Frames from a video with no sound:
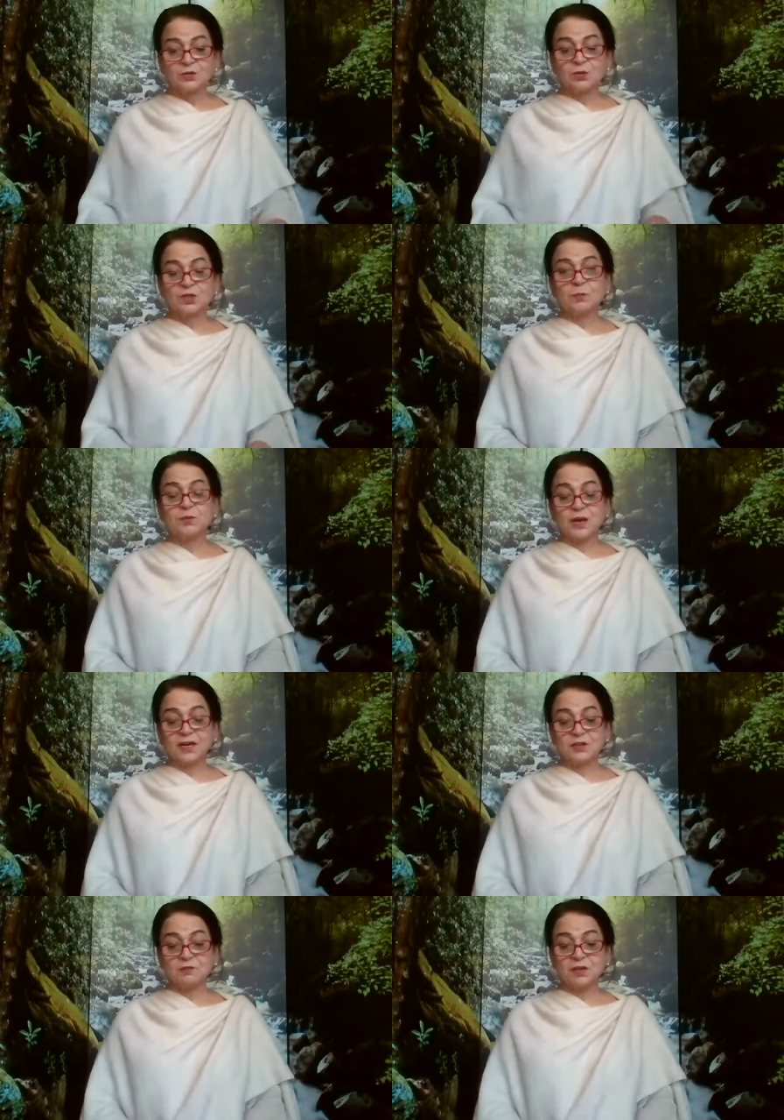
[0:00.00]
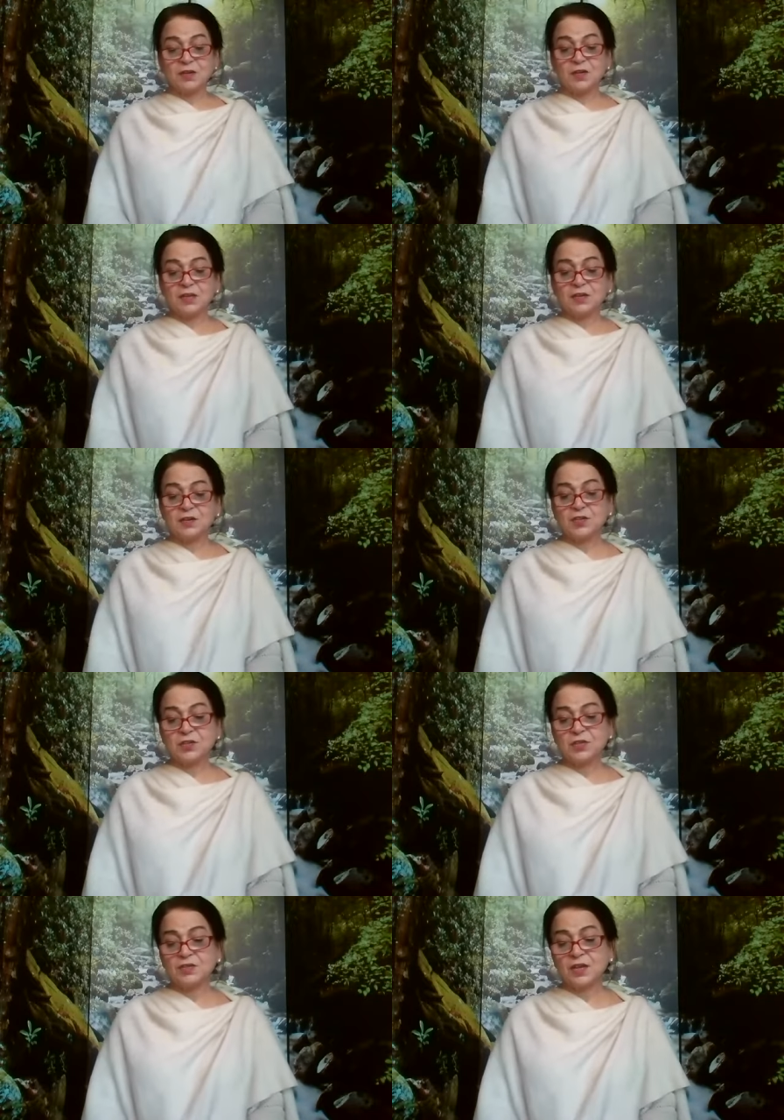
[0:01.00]
So subjectively, the
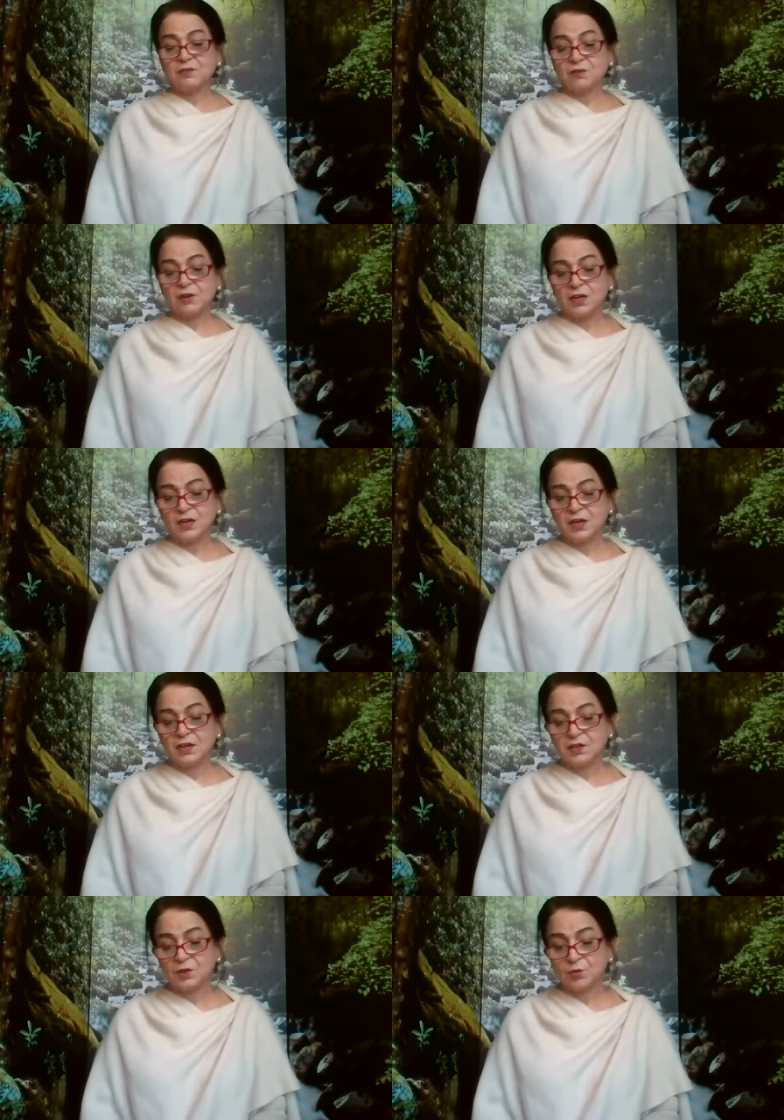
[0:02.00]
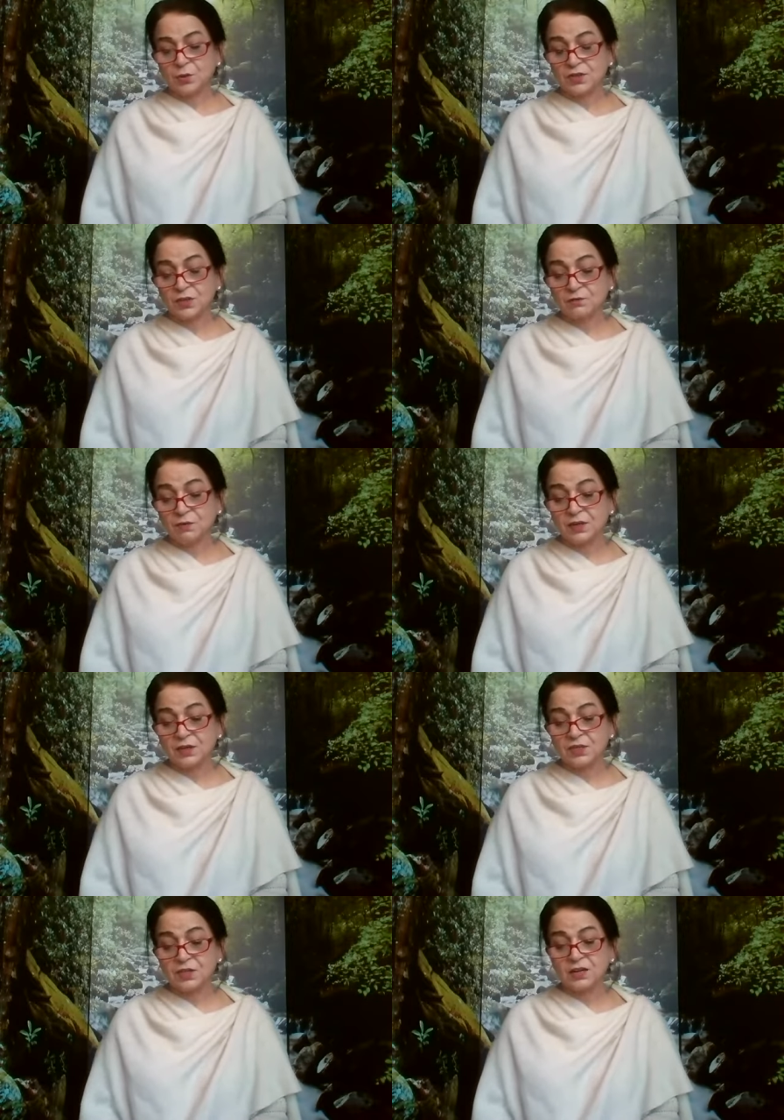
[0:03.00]
rishis, they have indicated to us the
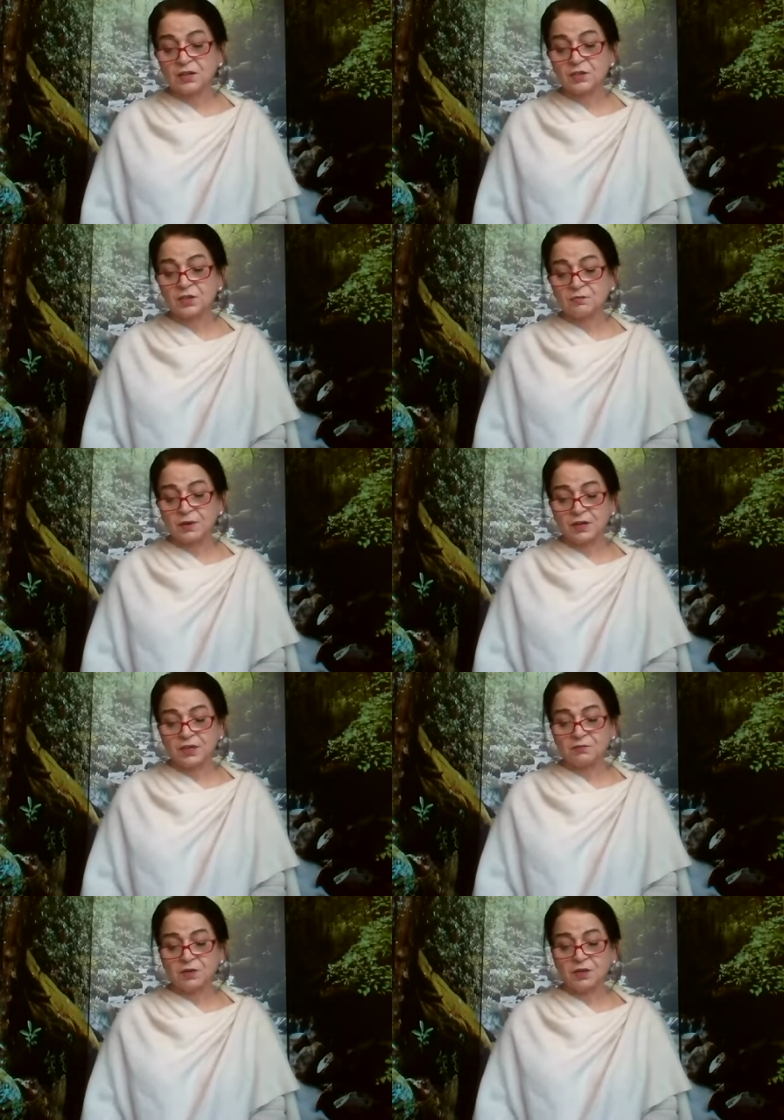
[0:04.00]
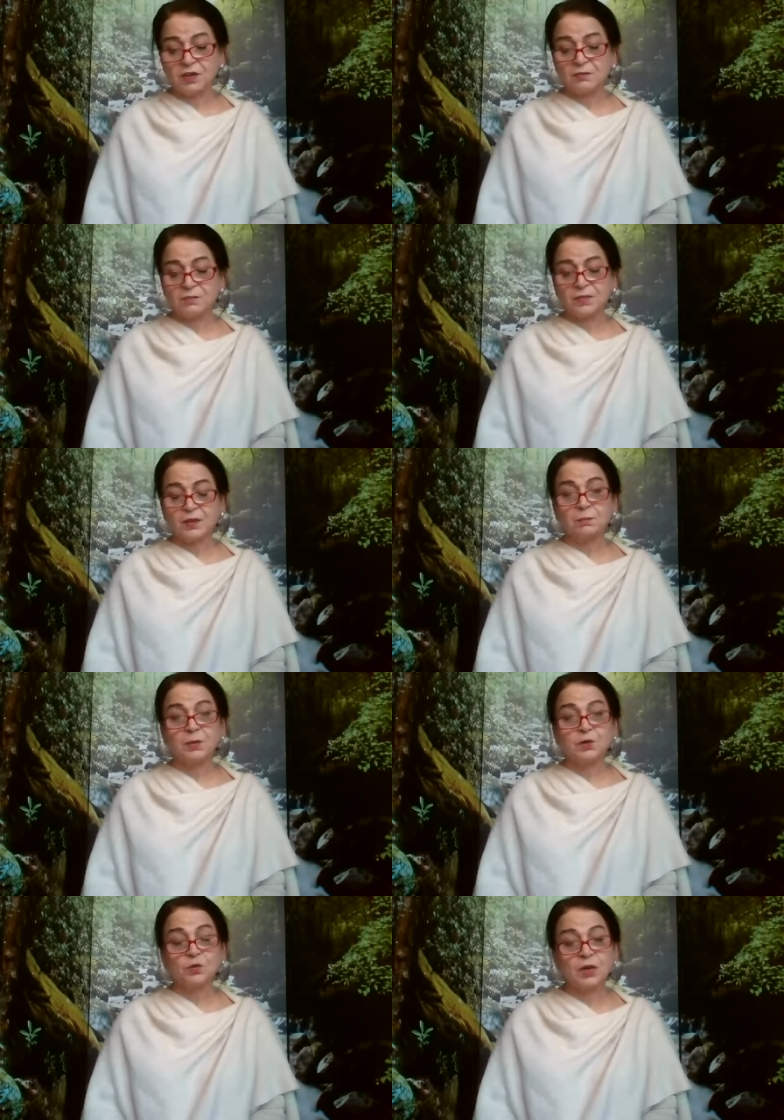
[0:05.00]
various centers of activity
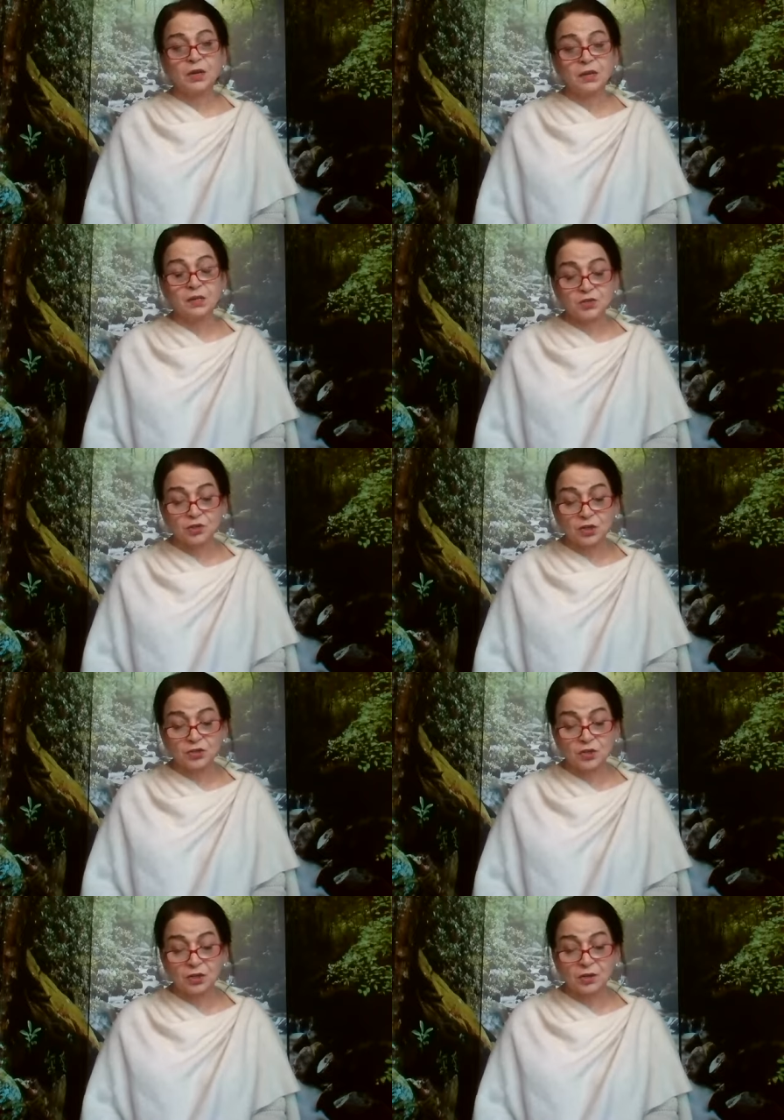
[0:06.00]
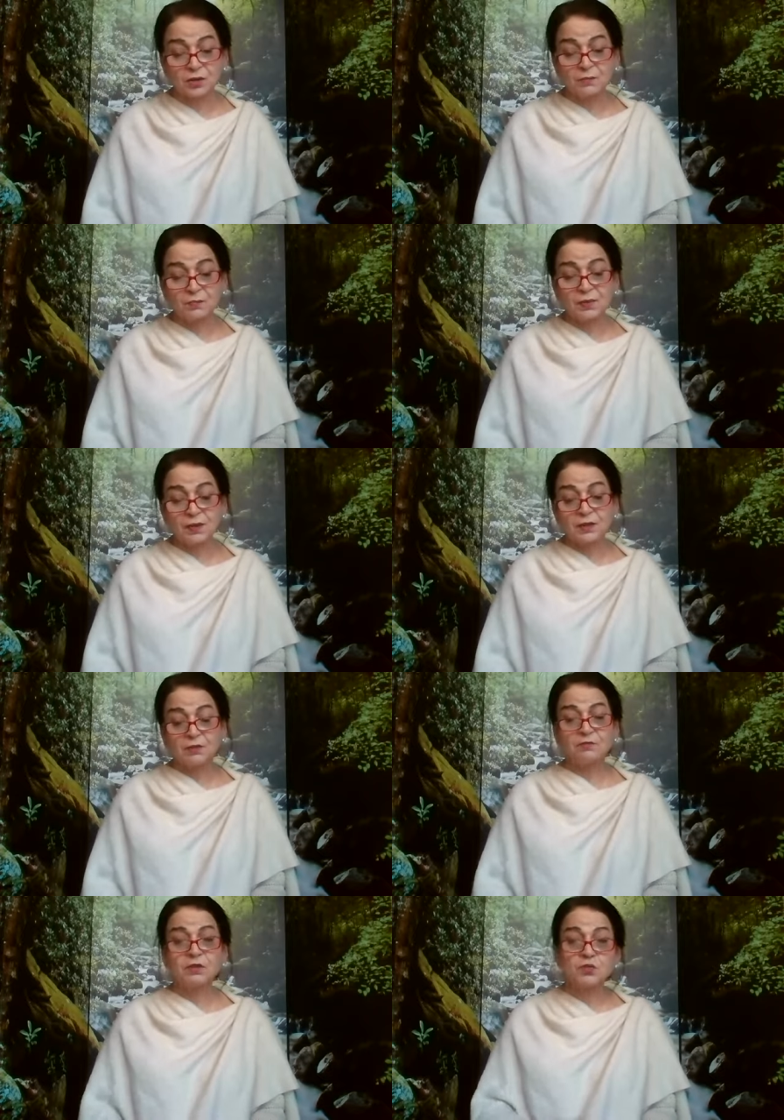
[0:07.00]
between the structure
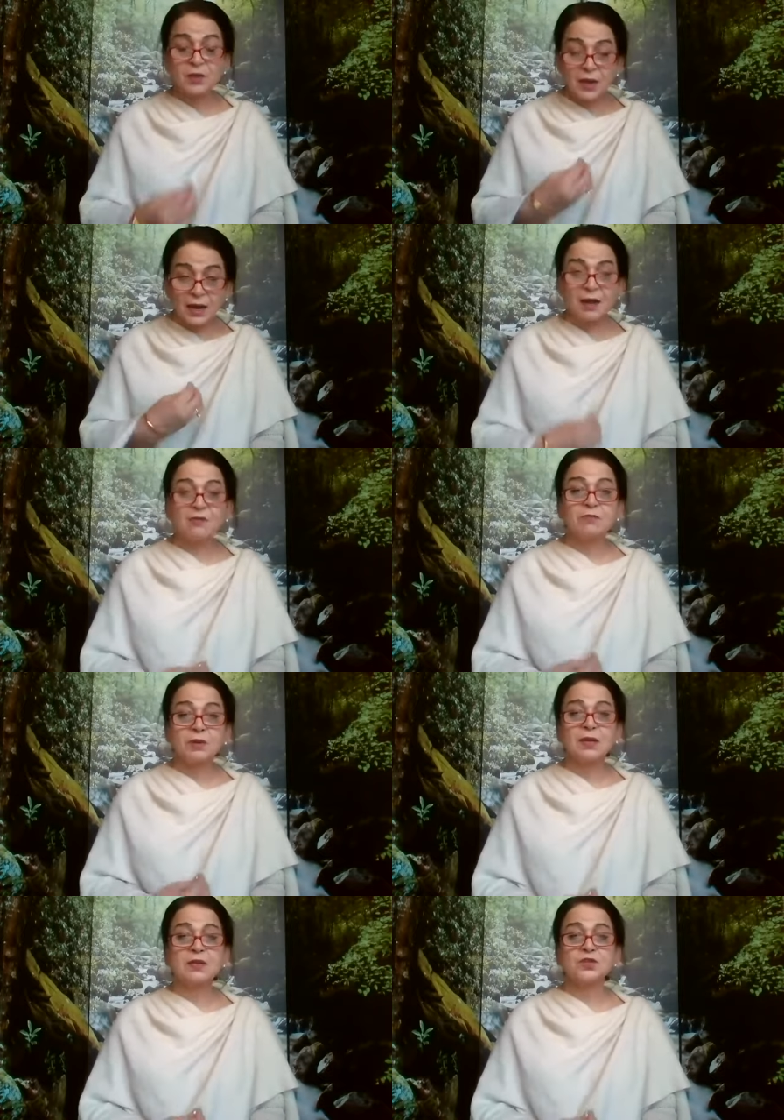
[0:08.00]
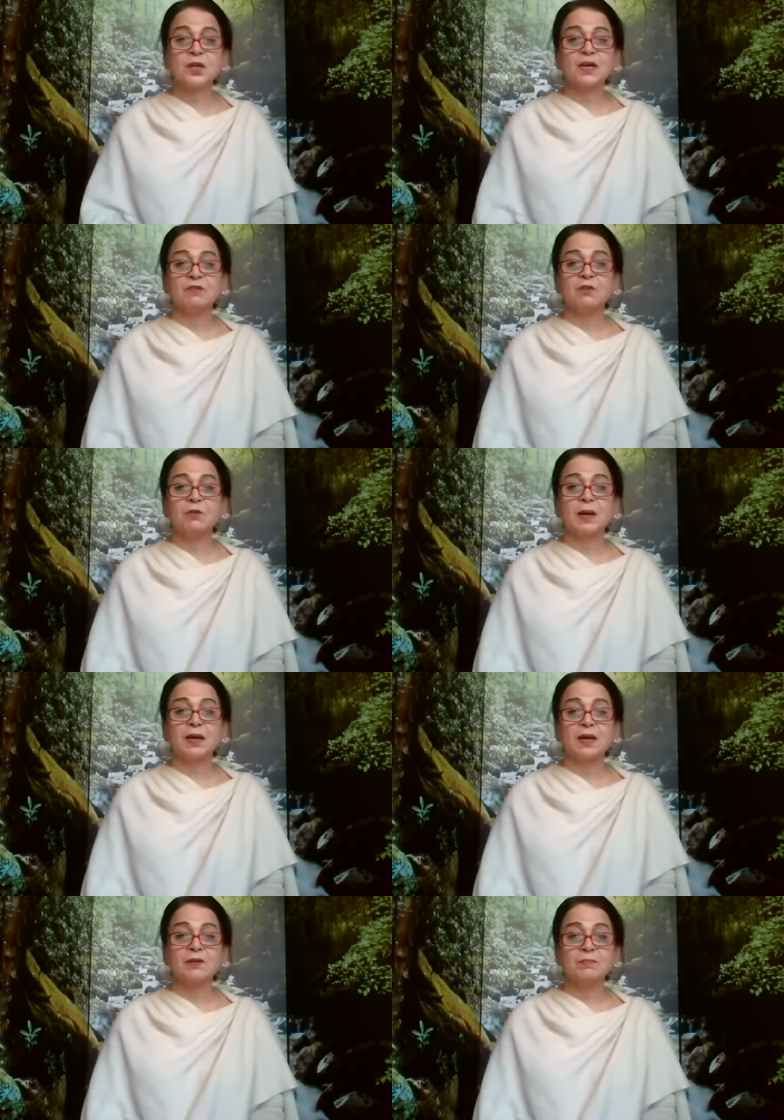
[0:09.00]
which we have inside our
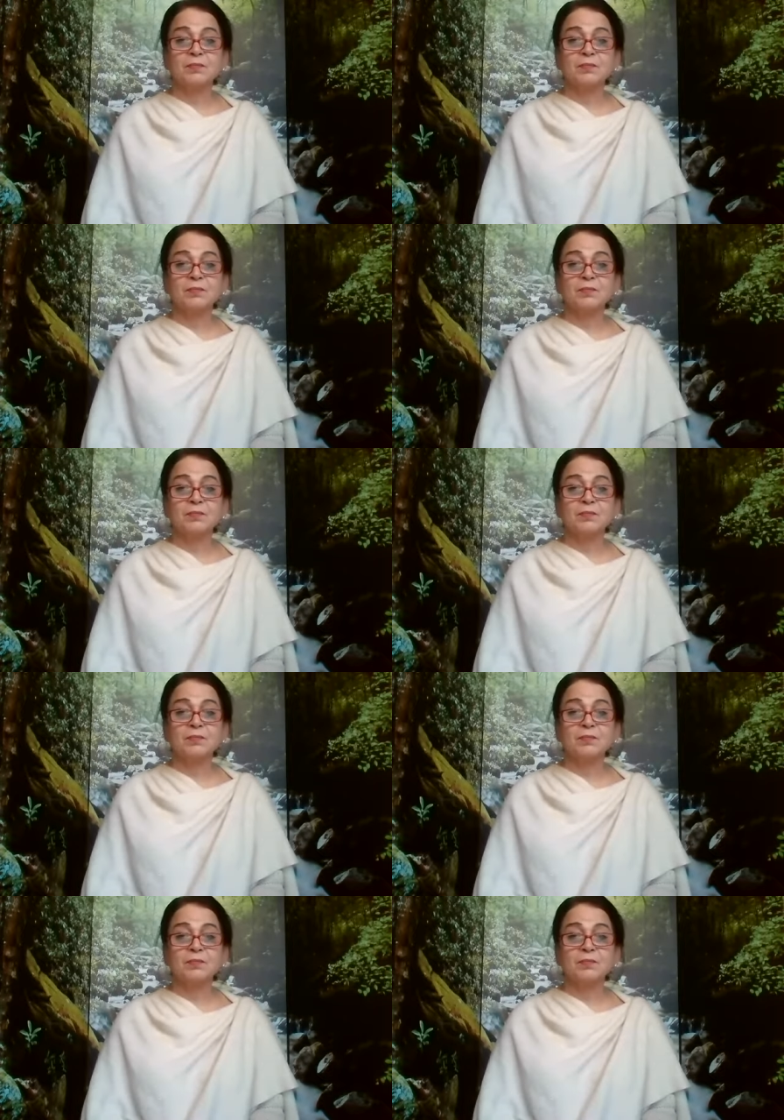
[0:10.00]
body.